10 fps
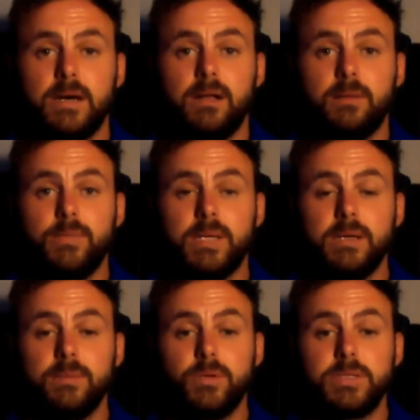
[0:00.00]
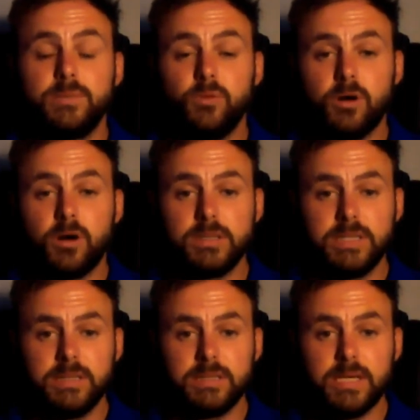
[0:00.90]
I'll be putting more
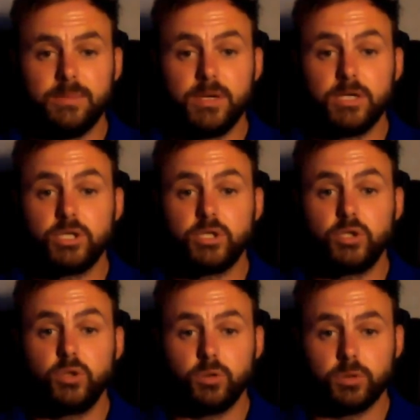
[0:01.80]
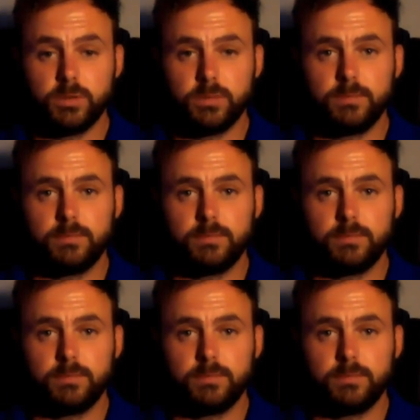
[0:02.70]
content up soon.